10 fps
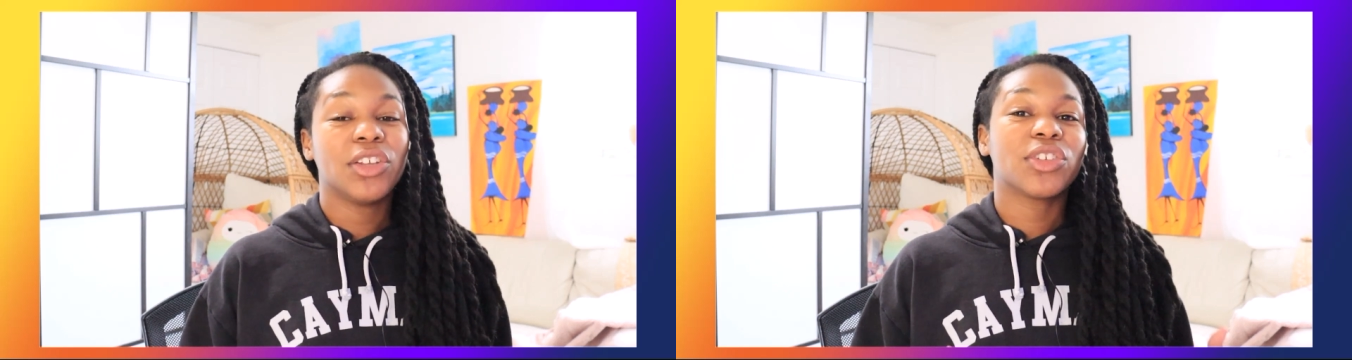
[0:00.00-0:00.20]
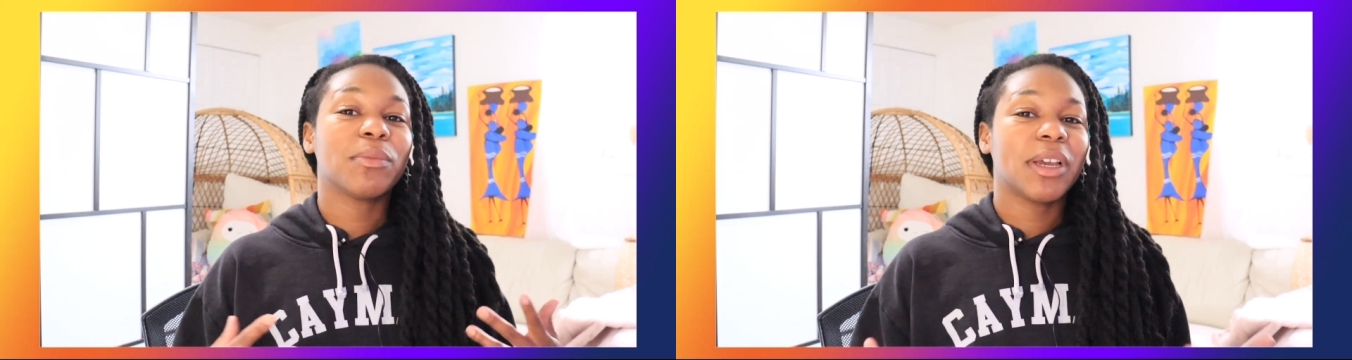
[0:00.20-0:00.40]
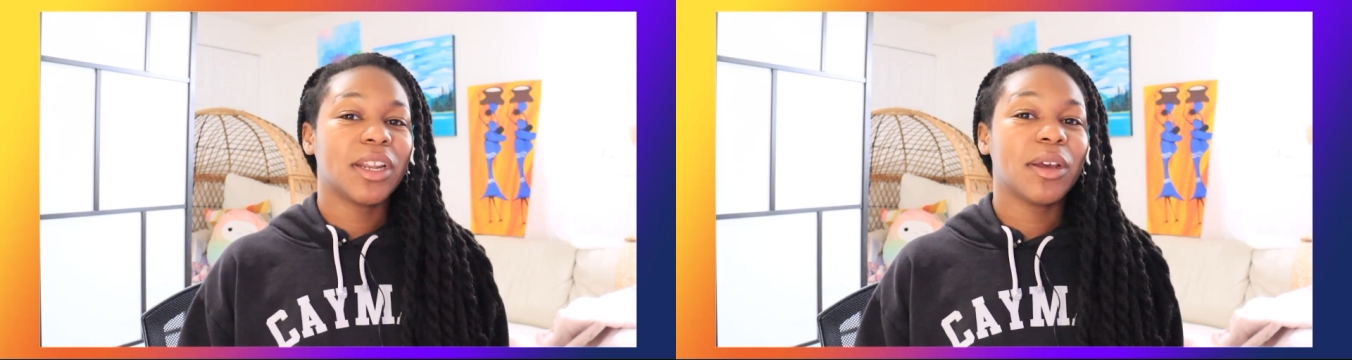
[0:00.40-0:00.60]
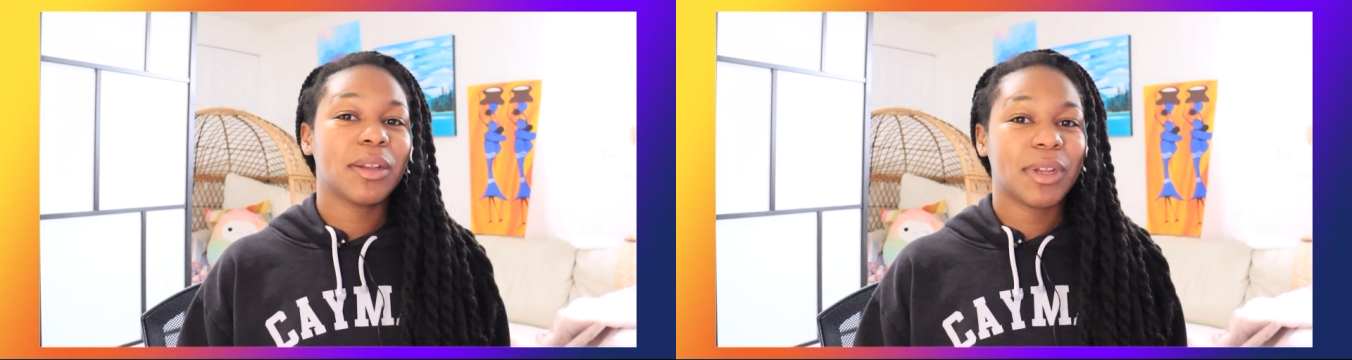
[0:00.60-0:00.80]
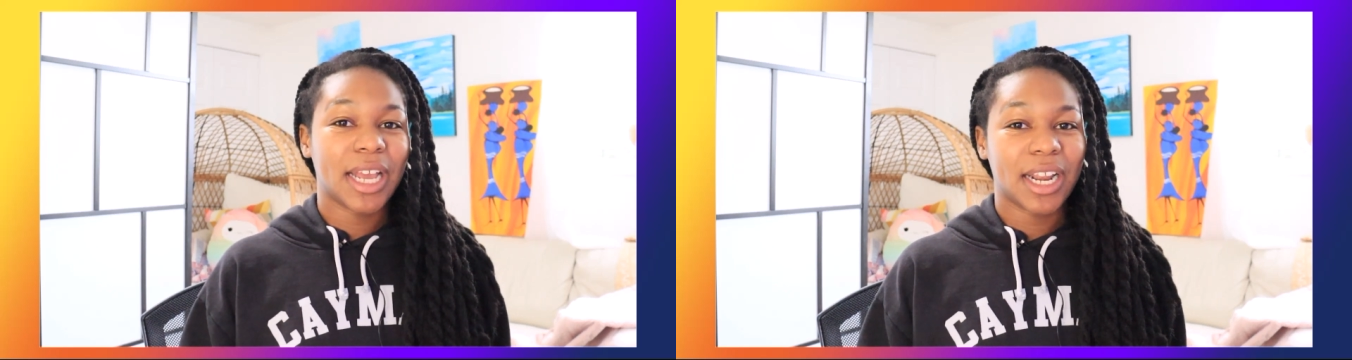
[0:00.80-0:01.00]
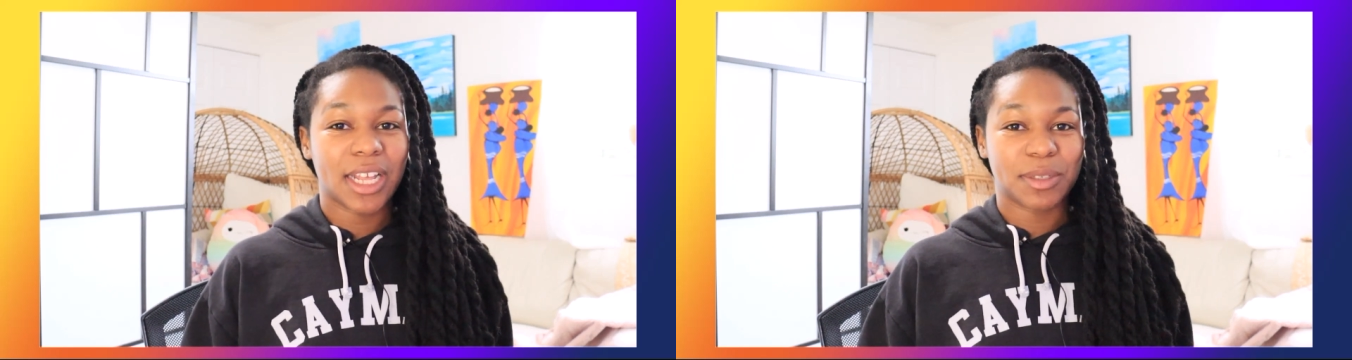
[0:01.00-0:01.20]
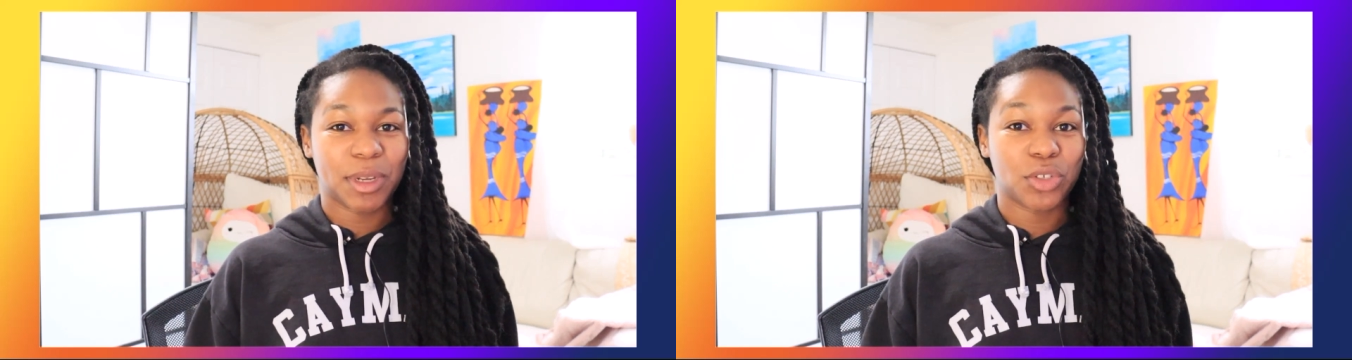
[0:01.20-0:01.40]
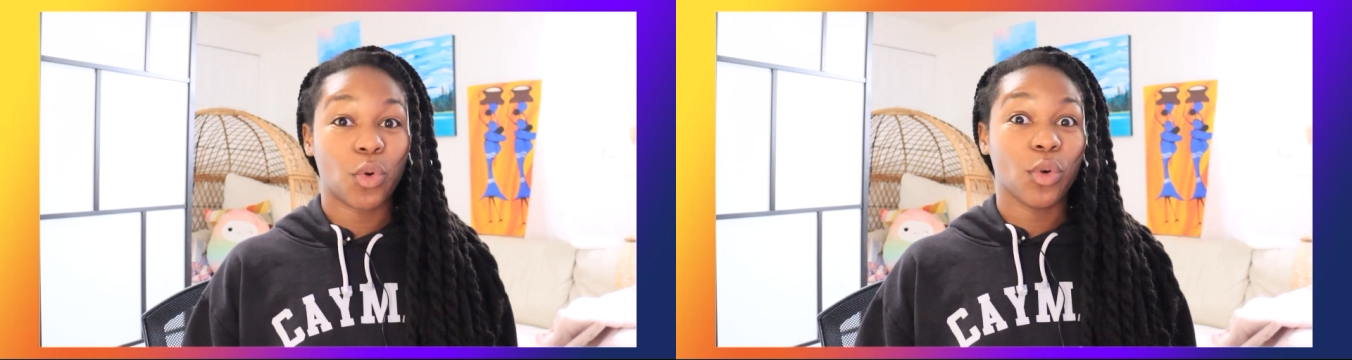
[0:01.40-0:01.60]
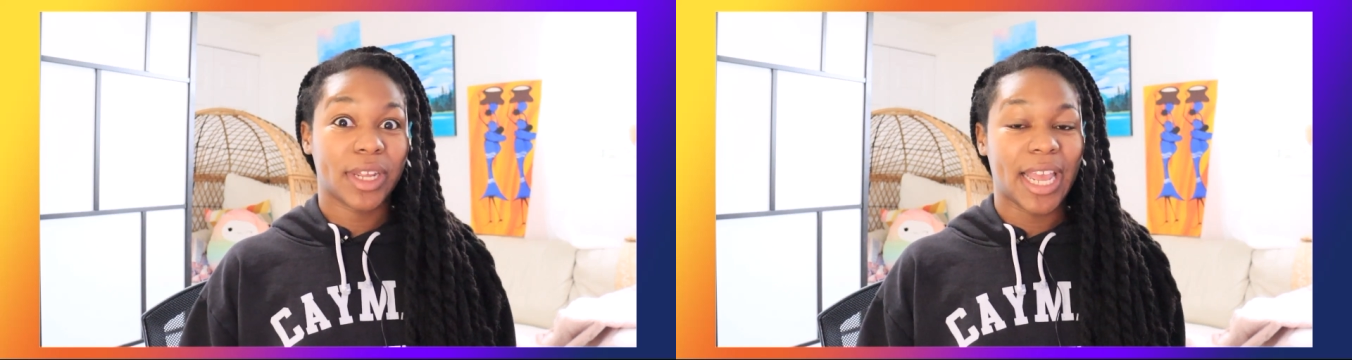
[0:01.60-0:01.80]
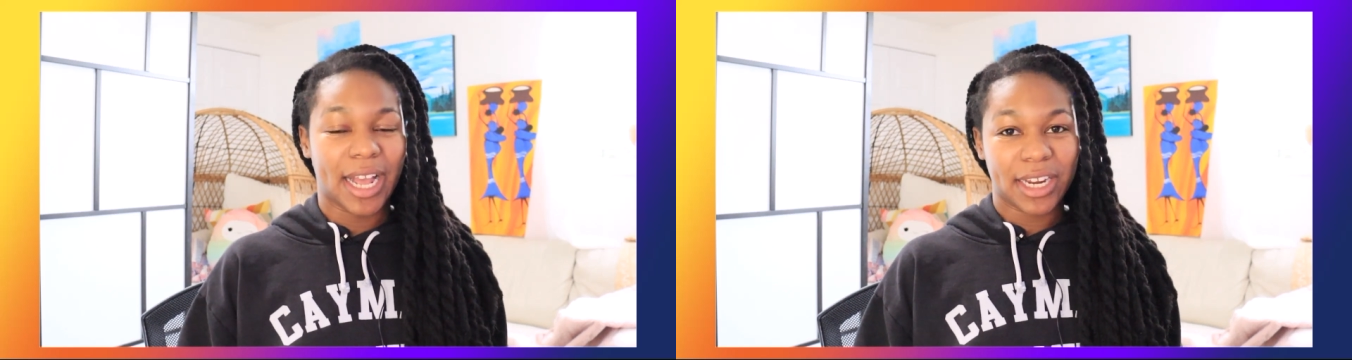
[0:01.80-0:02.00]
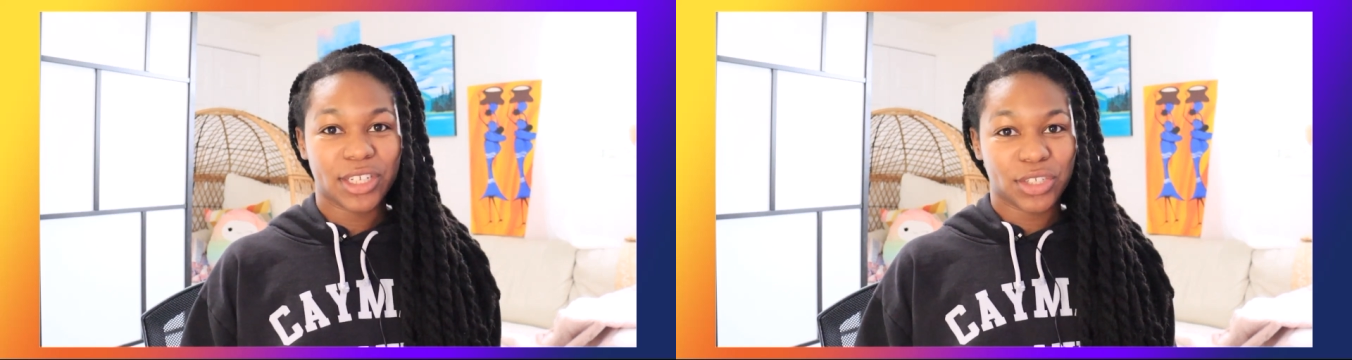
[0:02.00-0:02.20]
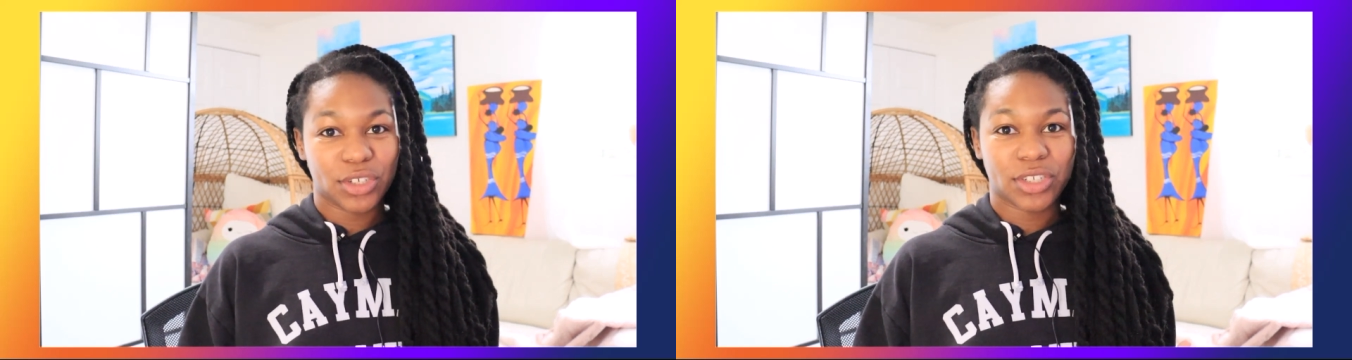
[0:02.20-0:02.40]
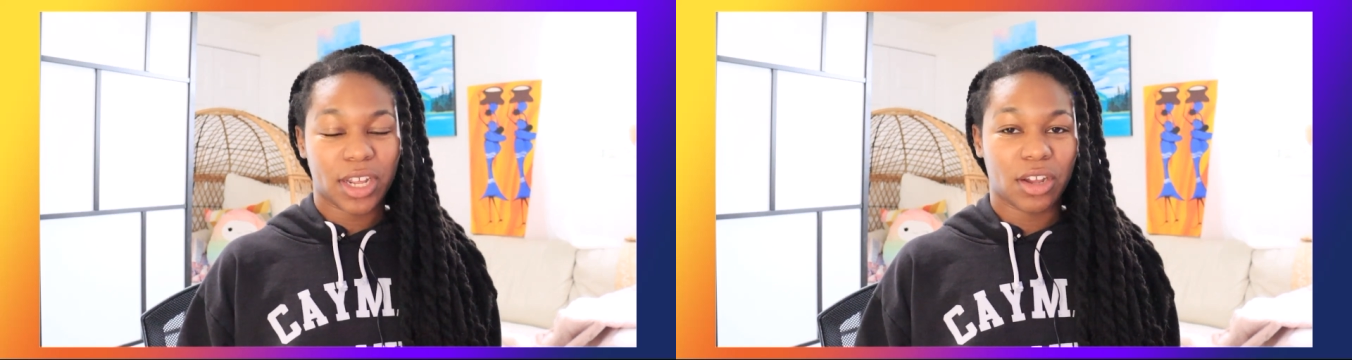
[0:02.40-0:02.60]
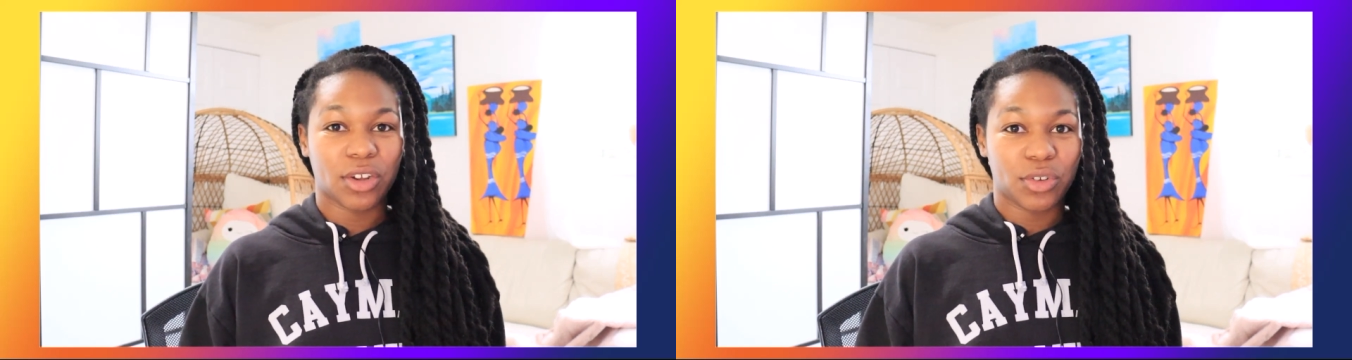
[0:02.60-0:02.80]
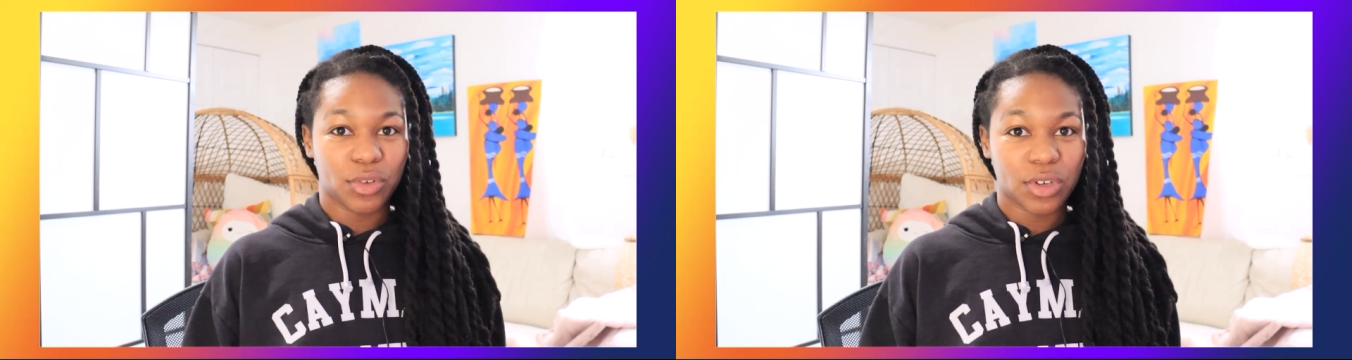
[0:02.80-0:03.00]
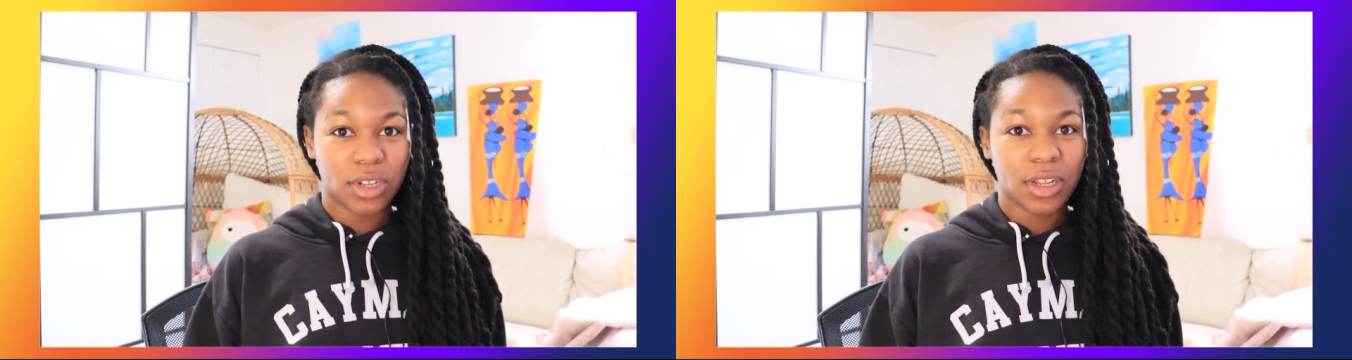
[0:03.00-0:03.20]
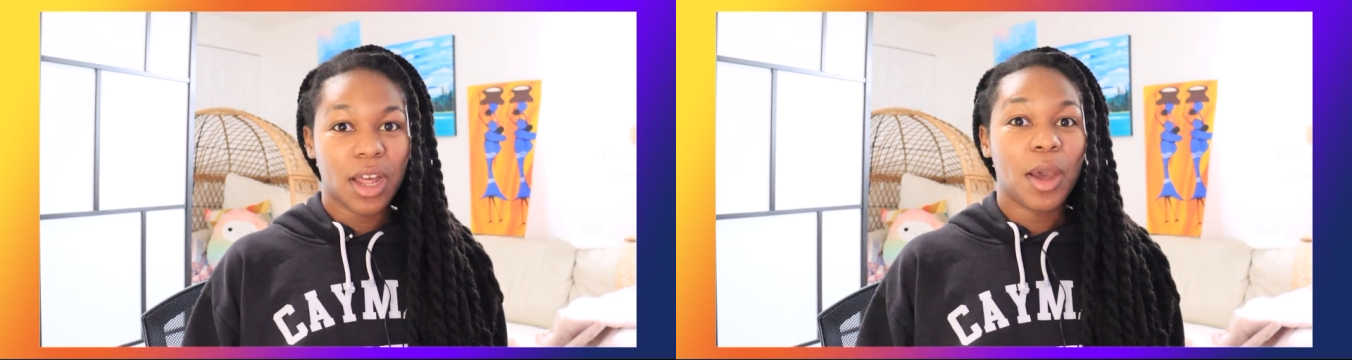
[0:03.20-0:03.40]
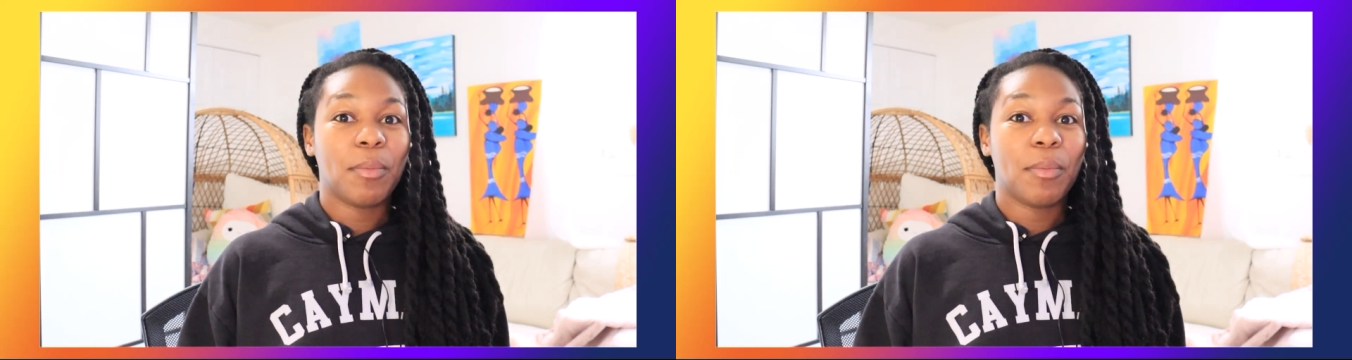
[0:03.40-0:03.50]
So you might not get as much organic search like on Google,